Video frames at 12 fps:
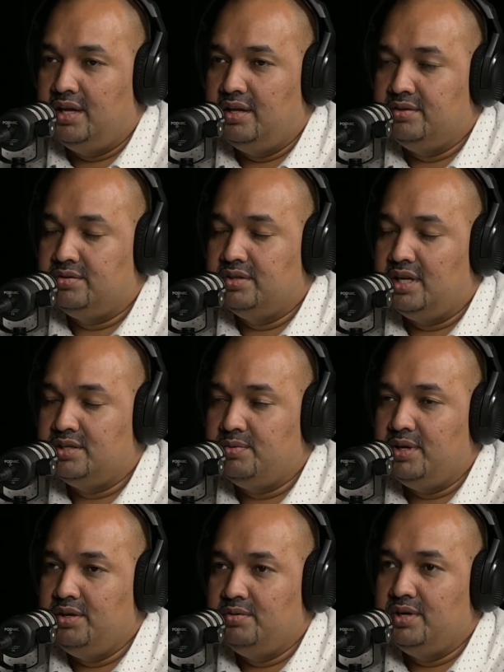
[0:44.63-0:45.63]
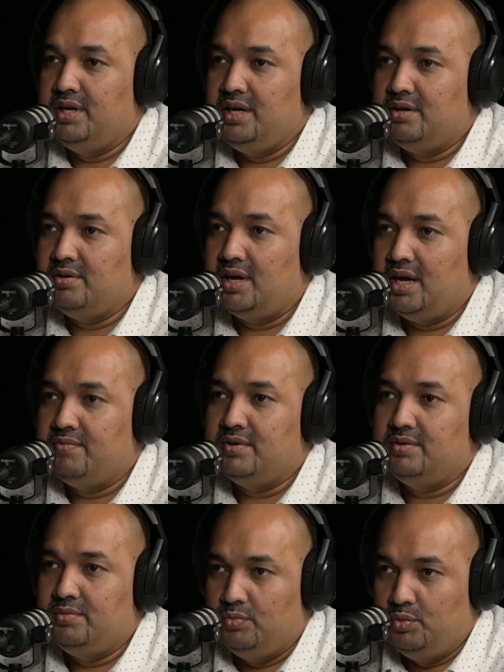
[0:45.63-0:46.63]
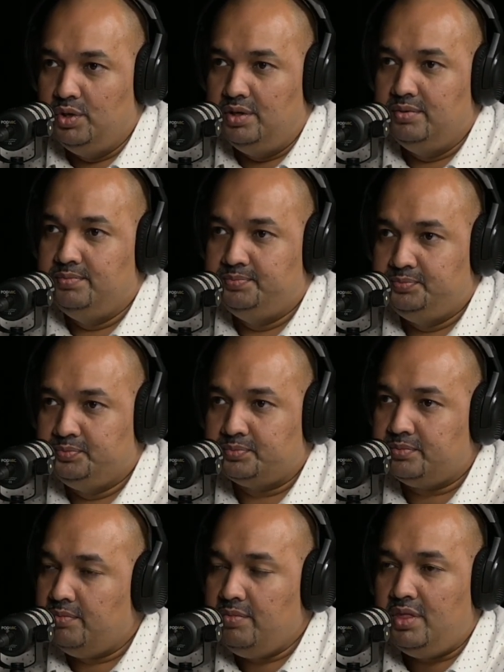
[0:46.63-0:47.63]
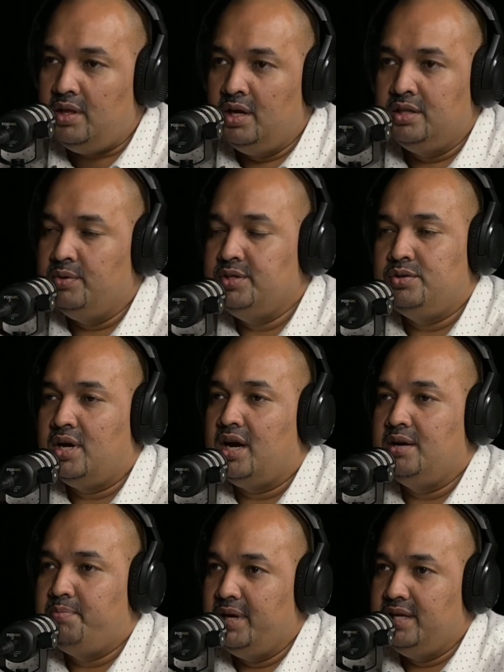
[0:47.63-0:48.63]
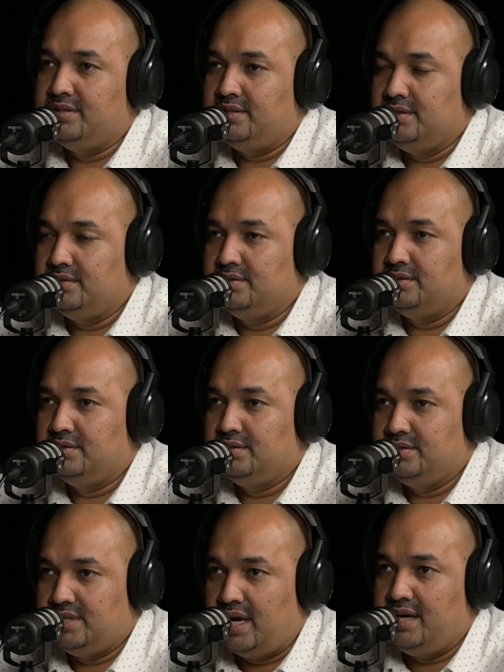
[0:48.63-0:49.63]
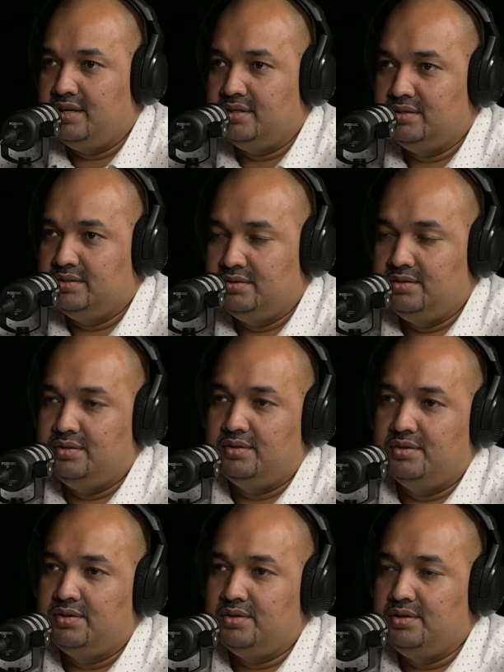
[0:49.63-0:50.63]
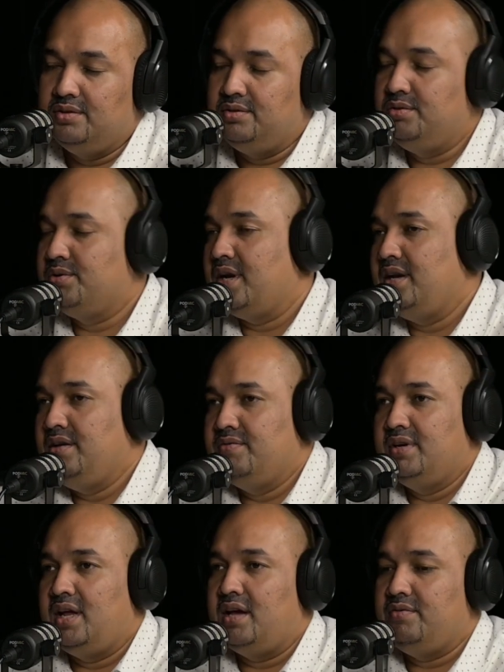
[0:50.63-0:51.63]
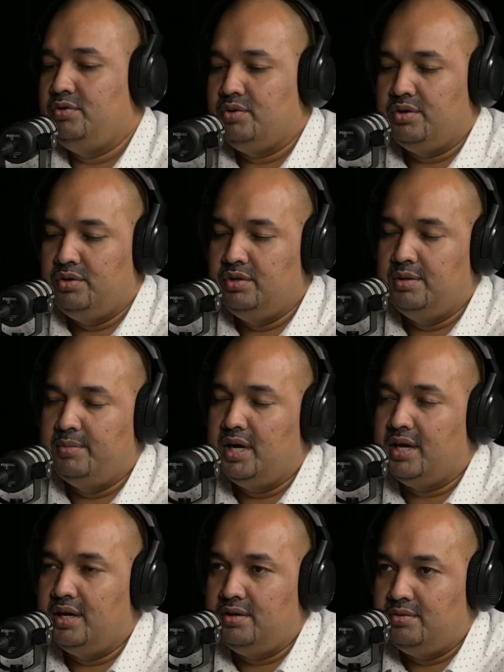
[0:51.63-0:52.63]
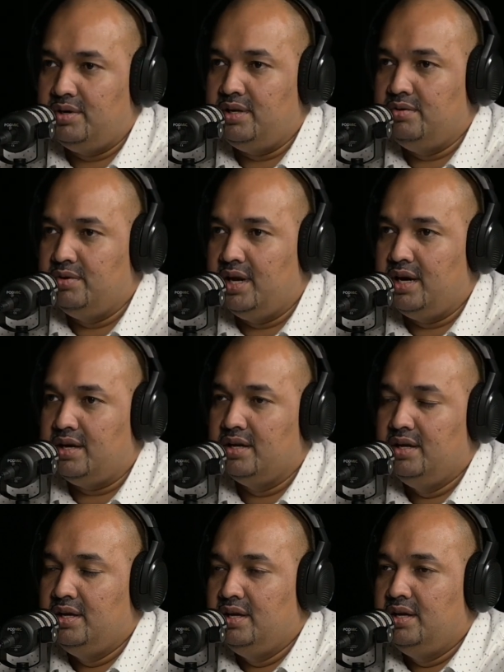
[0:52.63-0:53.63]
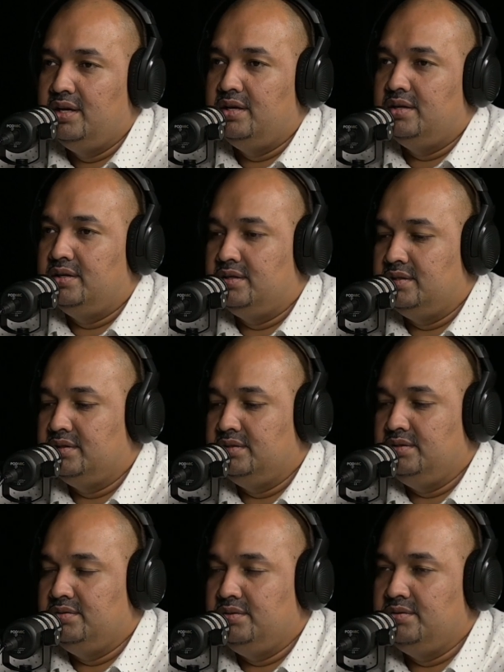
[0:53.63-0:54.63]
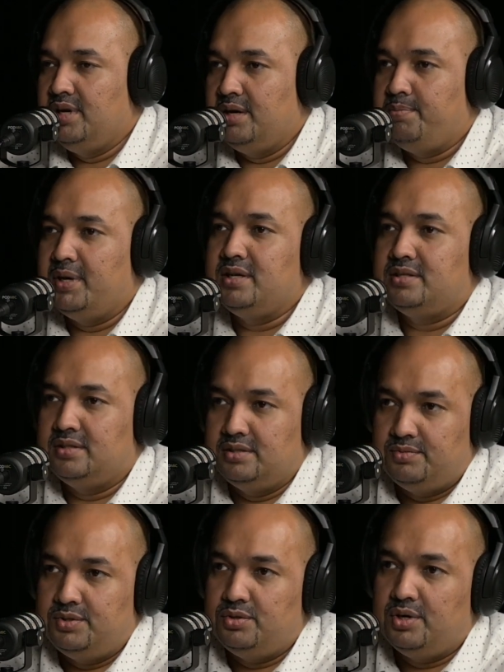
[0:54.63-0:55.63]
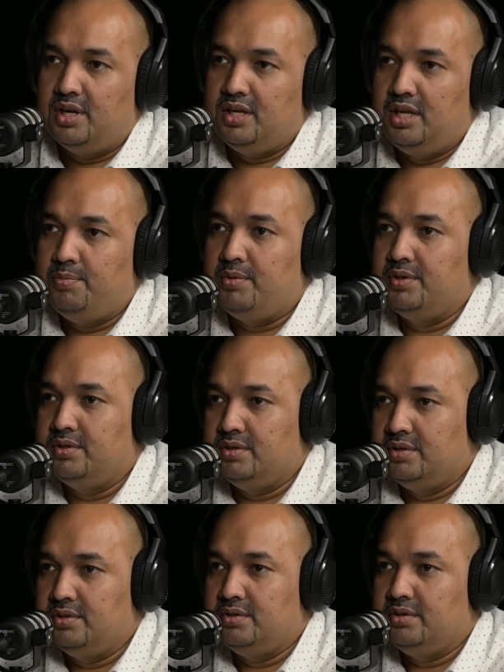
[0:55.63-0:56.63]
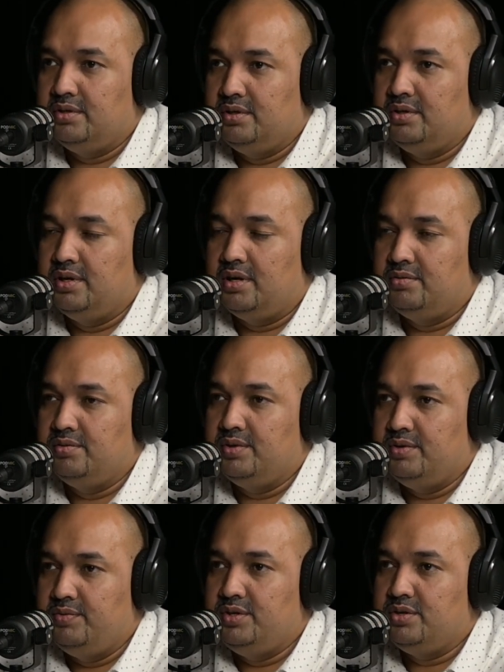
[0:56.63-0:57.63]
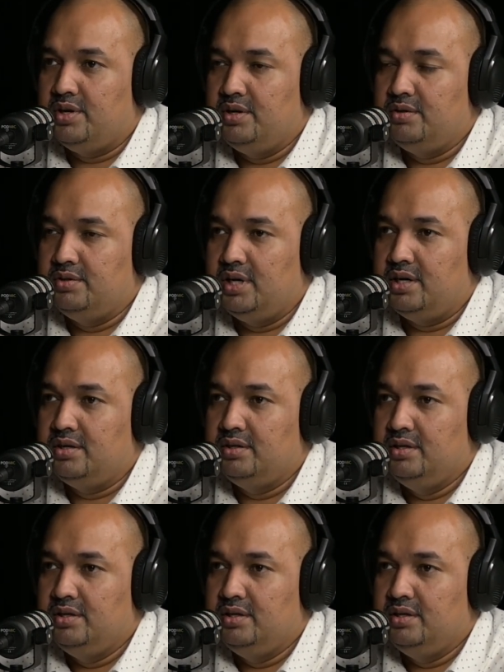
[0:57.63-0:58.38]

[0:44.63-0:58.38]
So that's why you would need to have a wood. Otherwise, you can't place your sand. Or you can even have, you in the market today, you get you get pedestals which you can keep on the ground with, which you can do that.